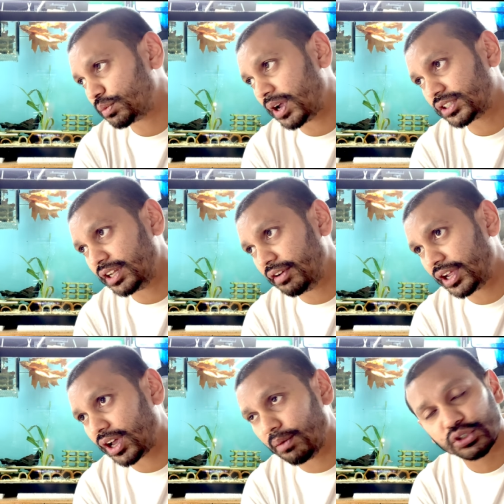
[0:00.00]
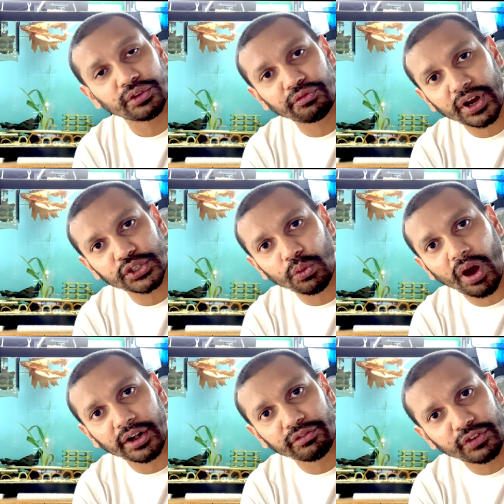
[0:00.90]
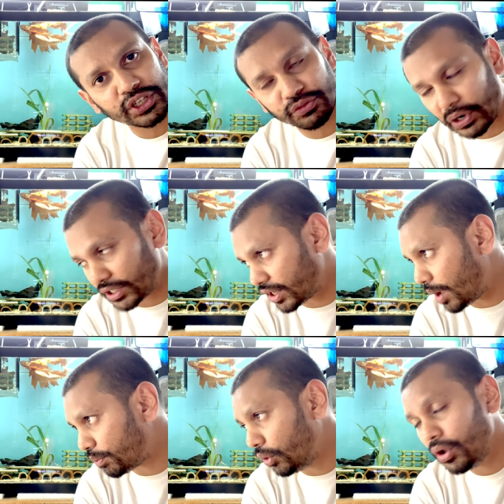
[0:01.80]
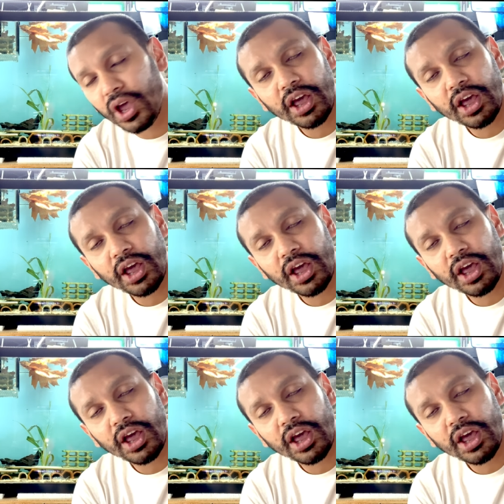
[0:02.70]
especially when it comes to freshwater fish, for example,